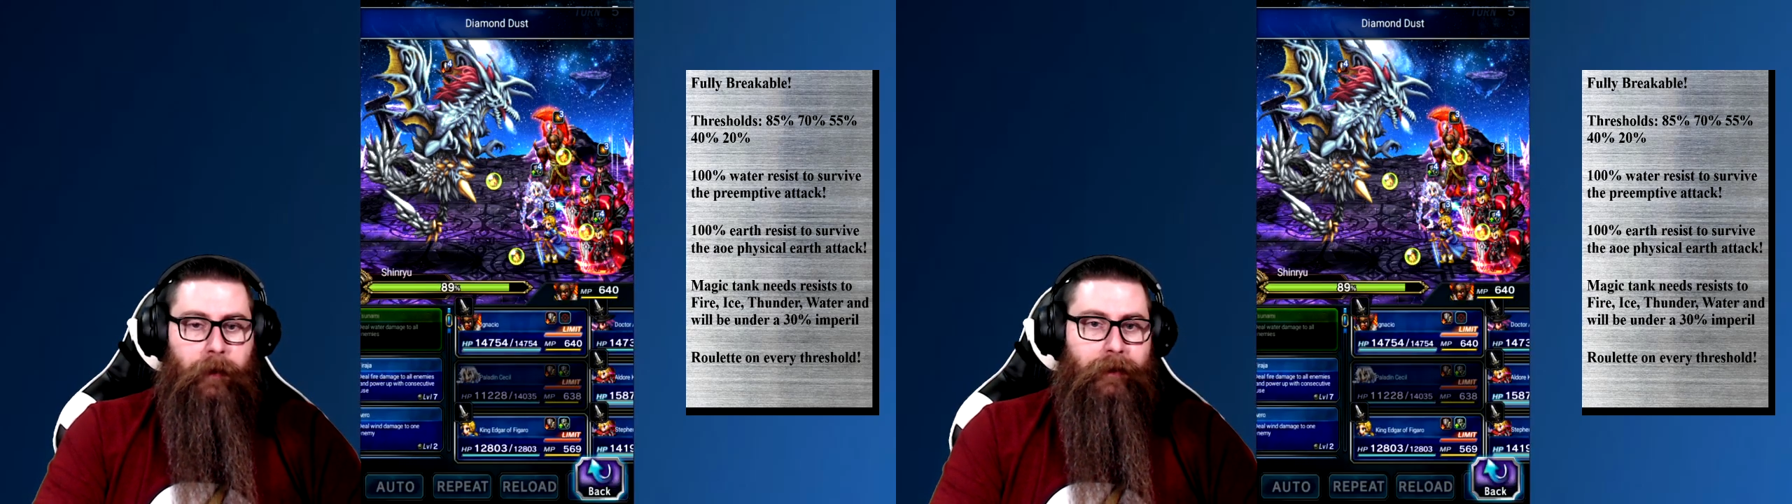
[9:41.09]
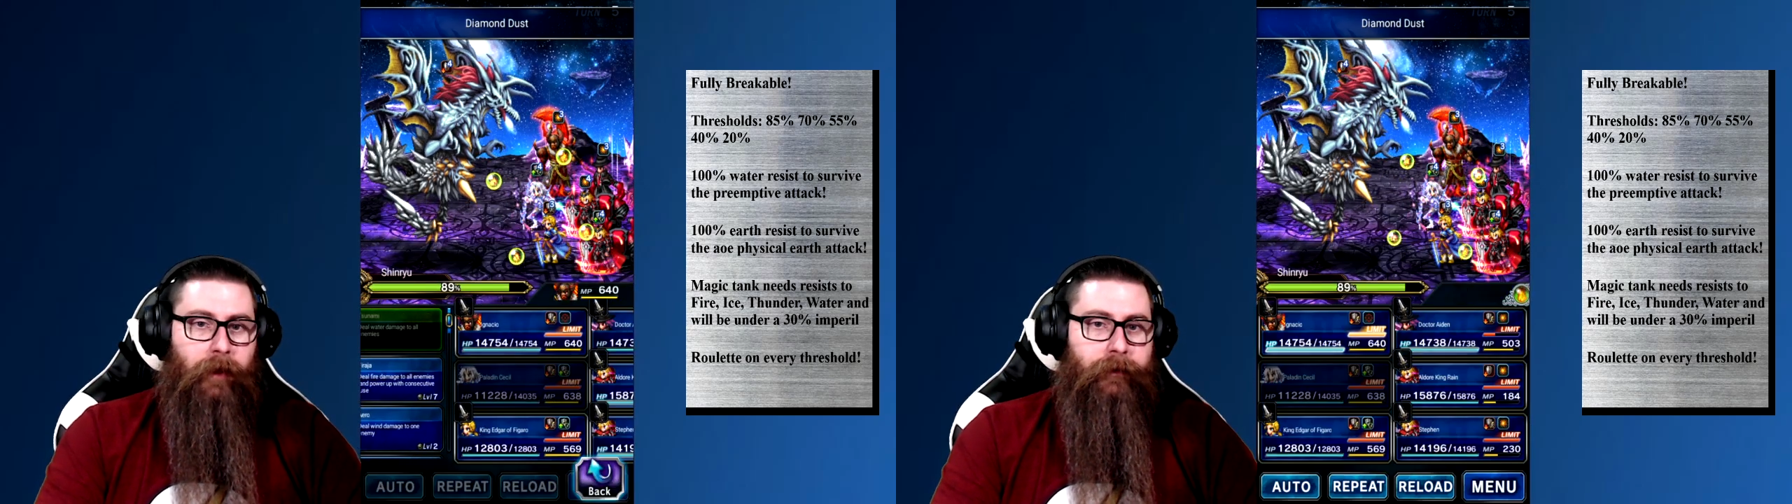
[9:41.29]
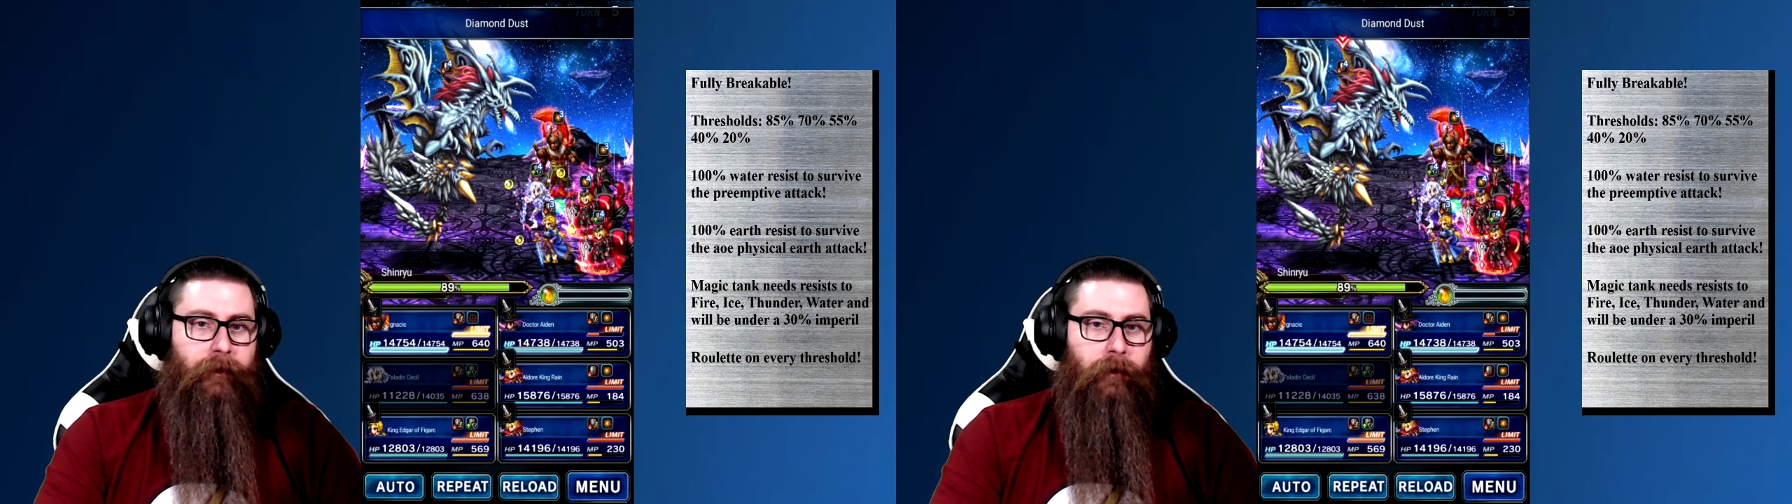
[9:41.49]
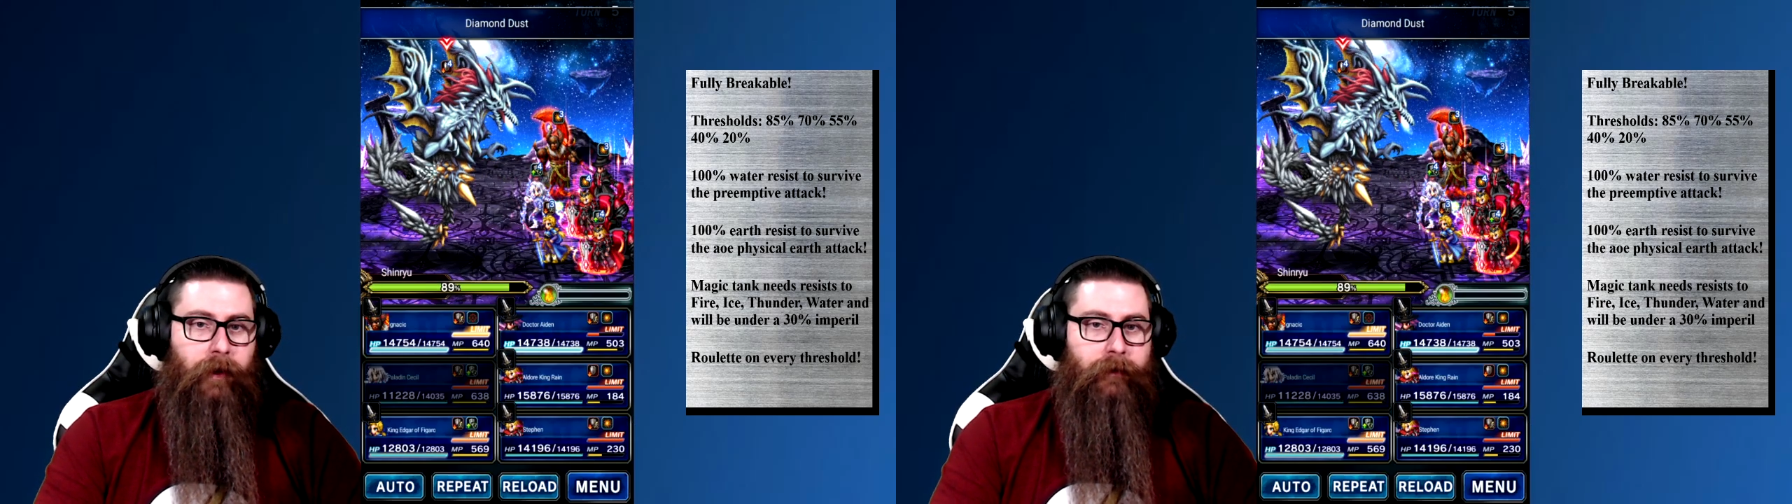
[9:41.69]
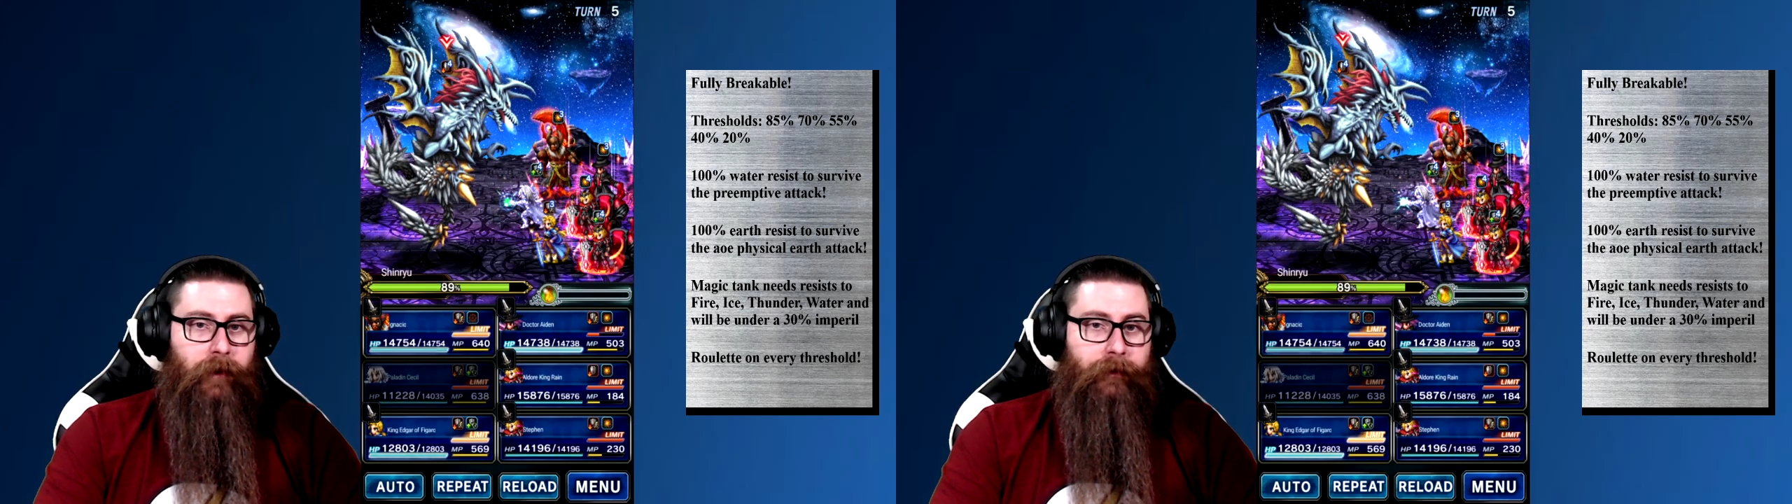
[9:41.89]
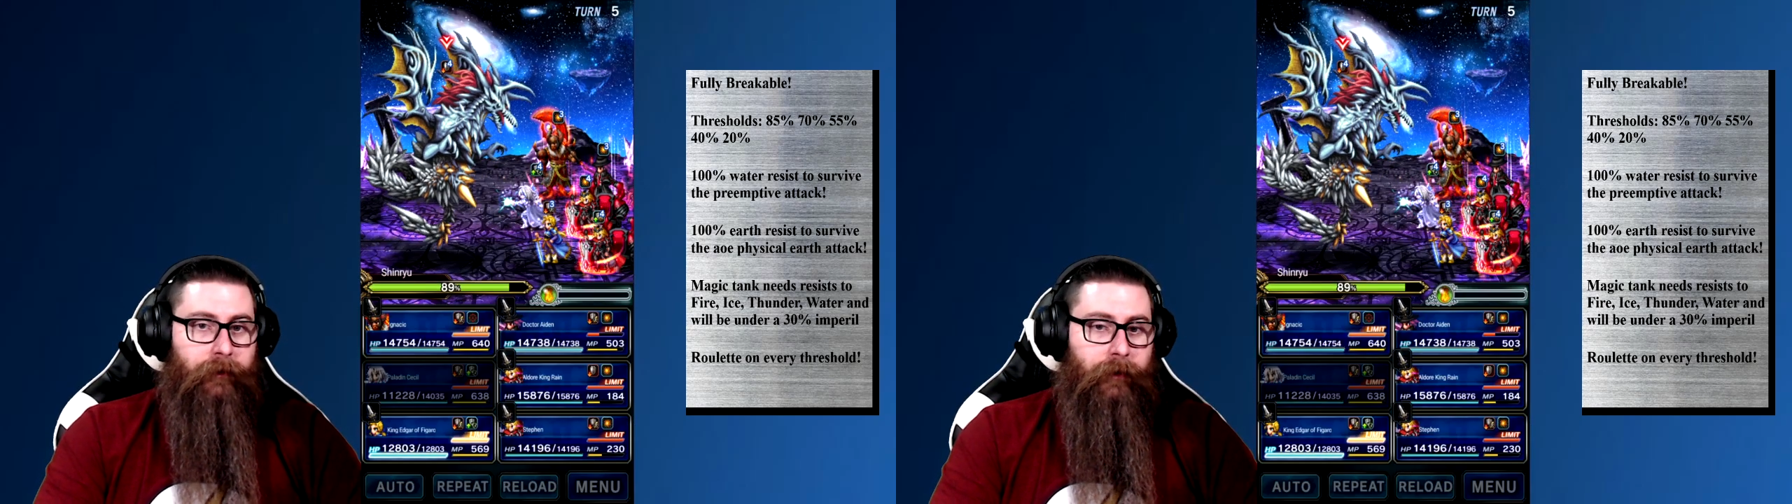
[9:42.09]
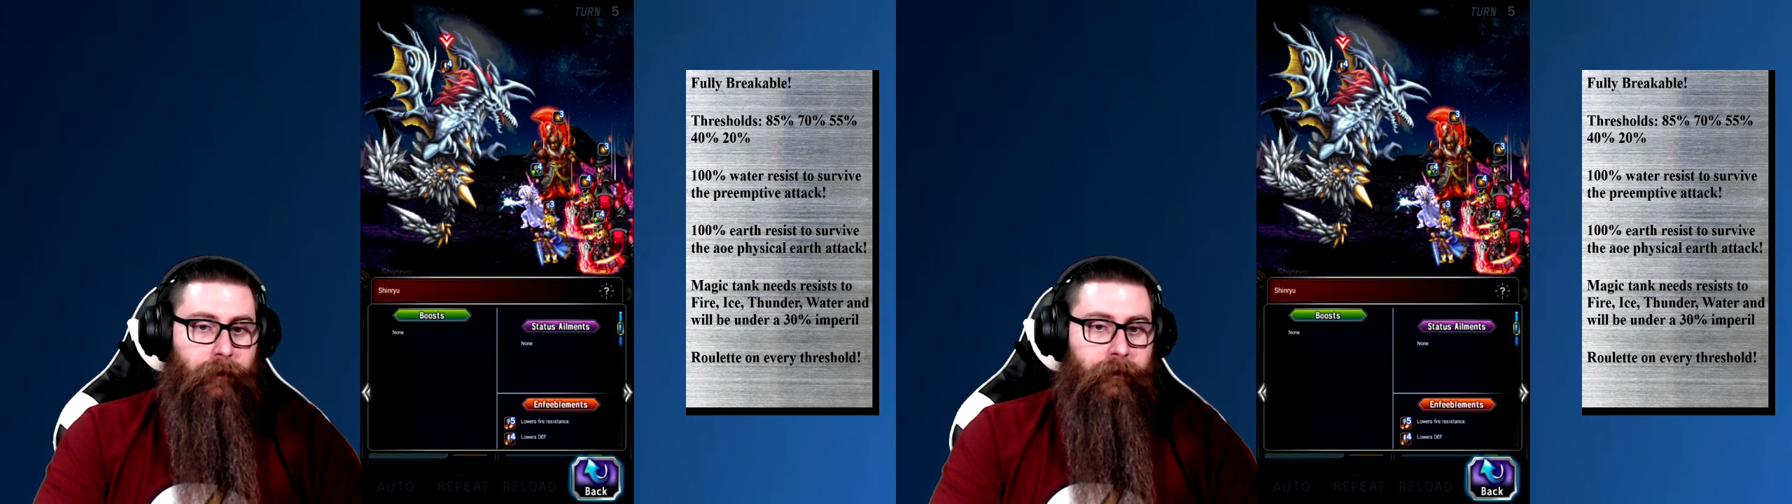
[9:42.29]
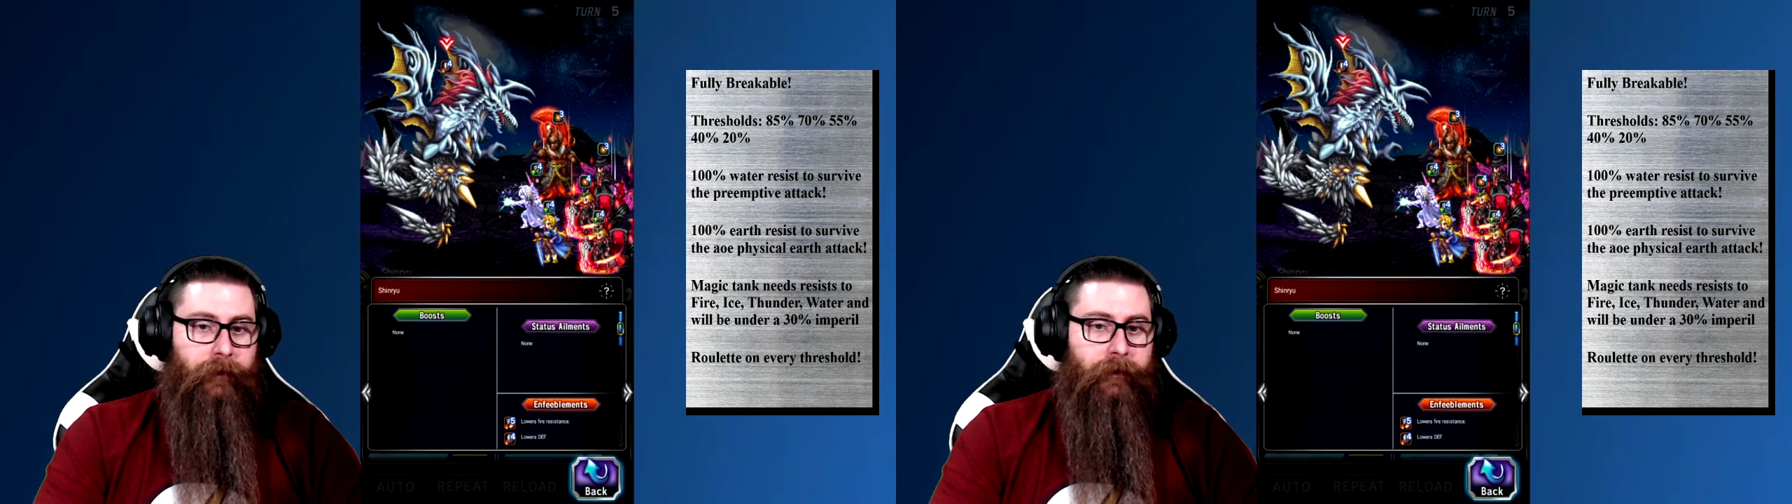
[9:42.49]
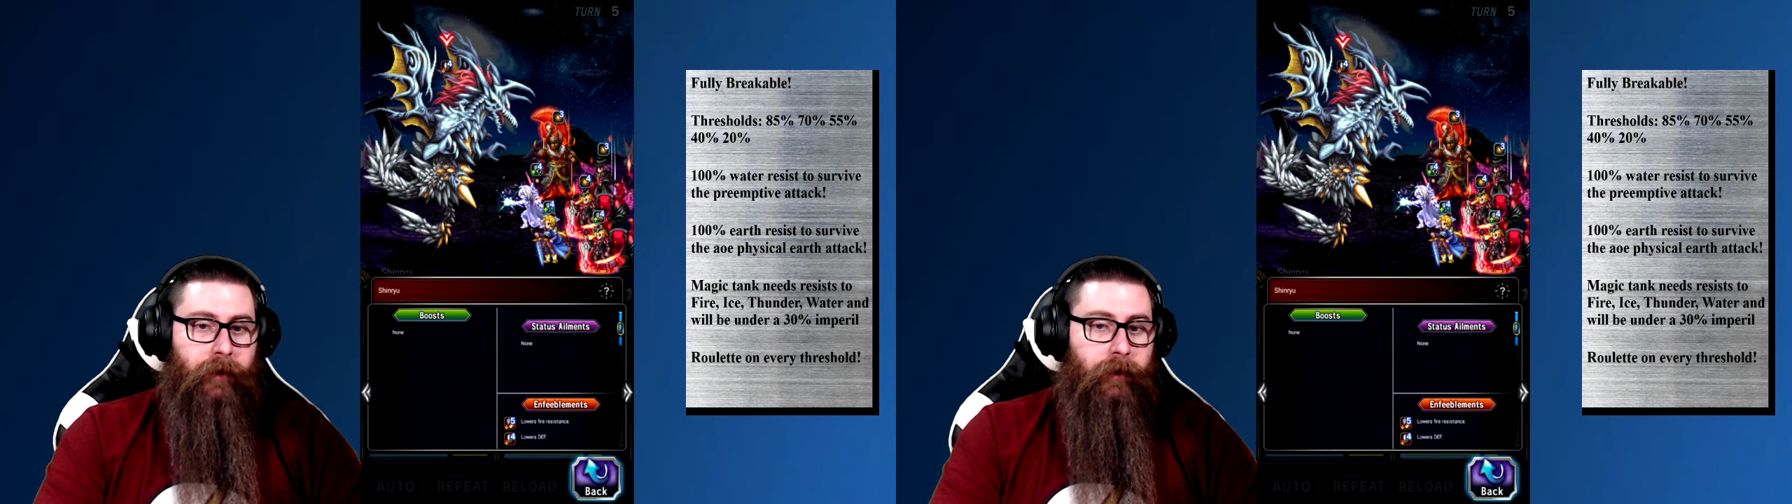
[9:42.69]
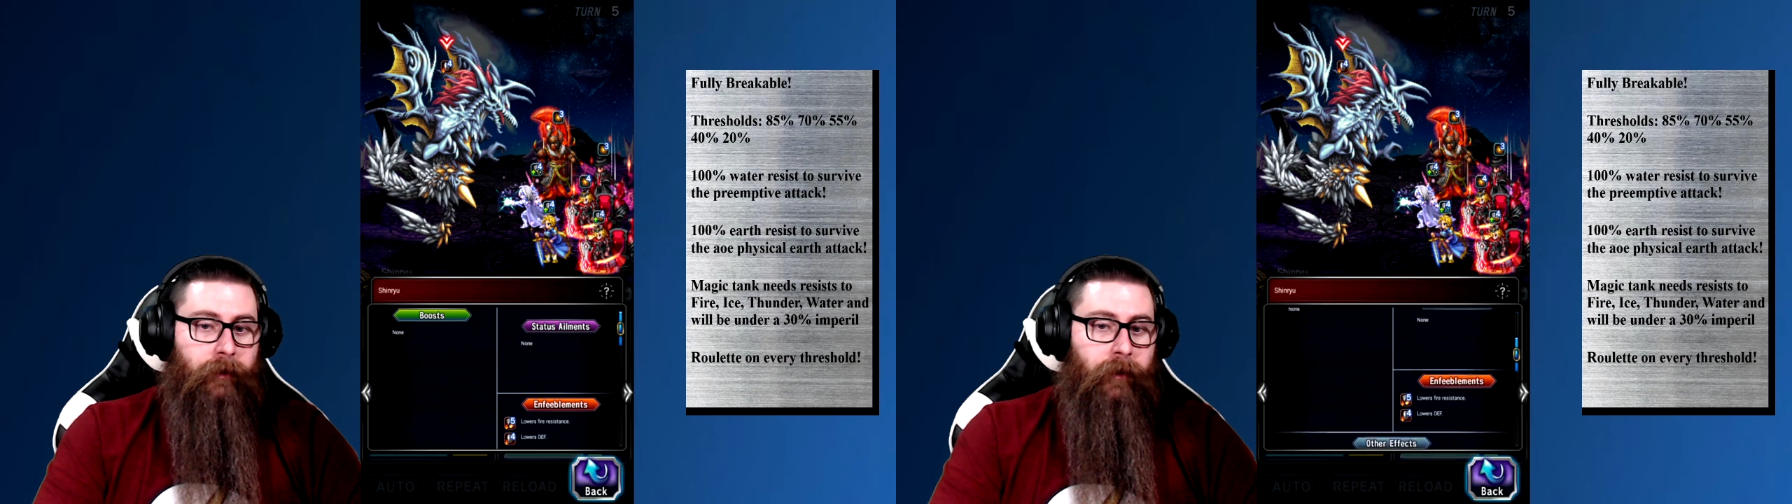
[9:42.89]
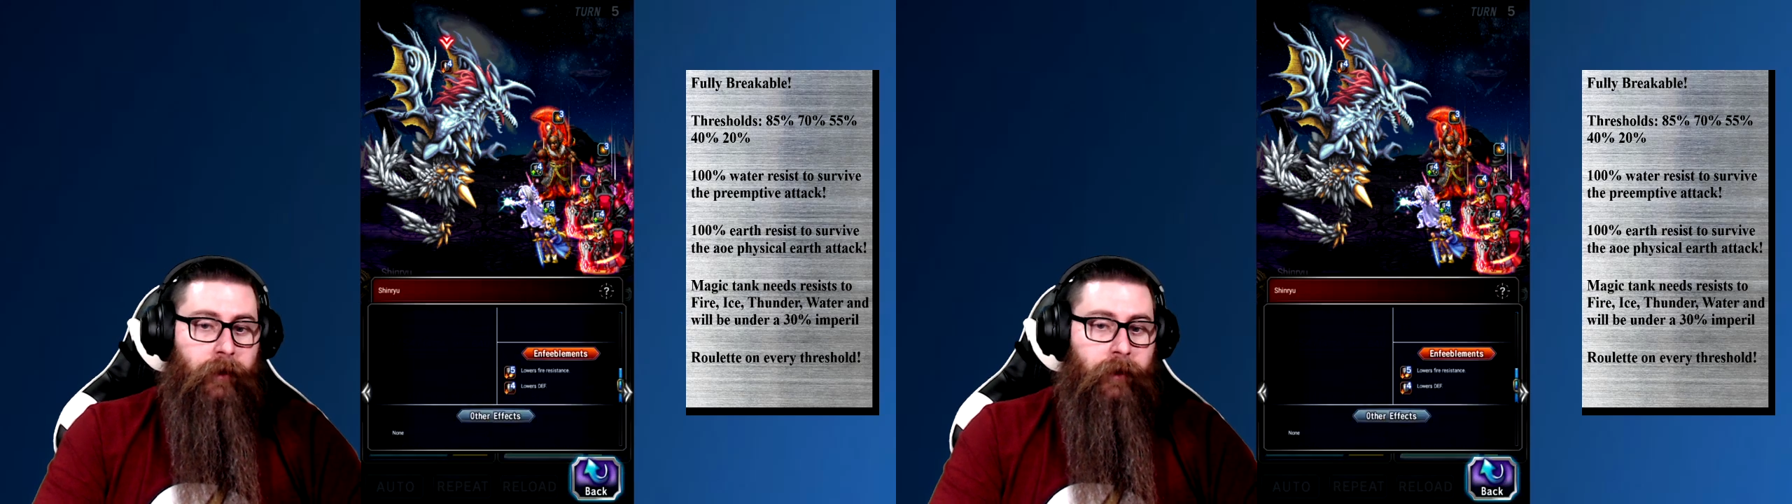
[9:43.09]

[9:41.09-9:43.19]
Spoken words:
Ignacio has nothing to do this turn,